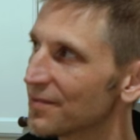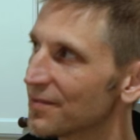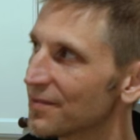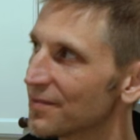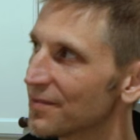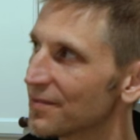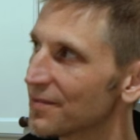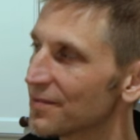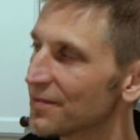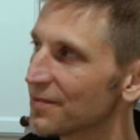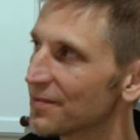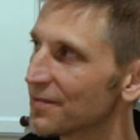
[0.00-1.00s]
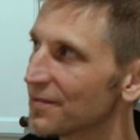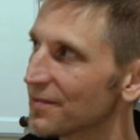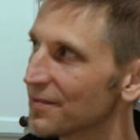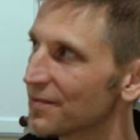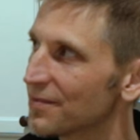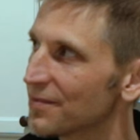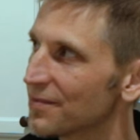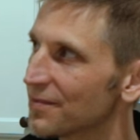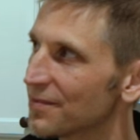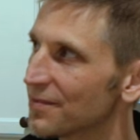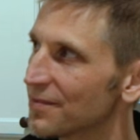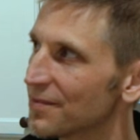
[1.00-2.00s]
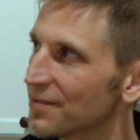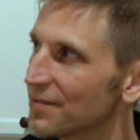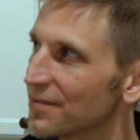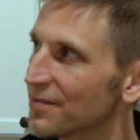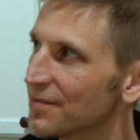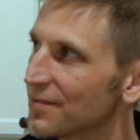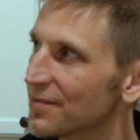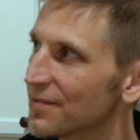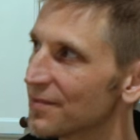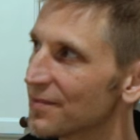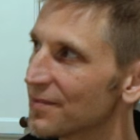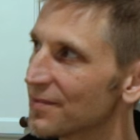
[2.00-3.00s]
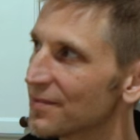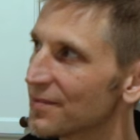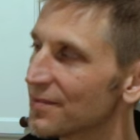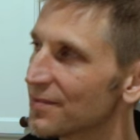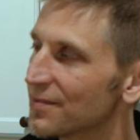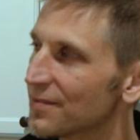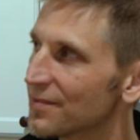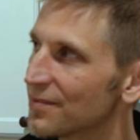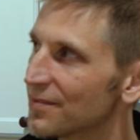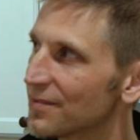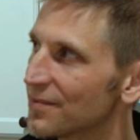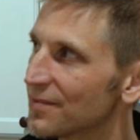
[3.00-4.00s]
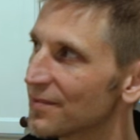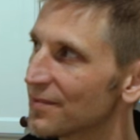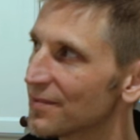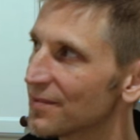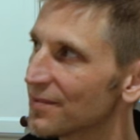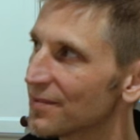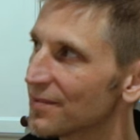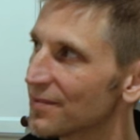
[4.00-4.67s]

The person shown says nothing.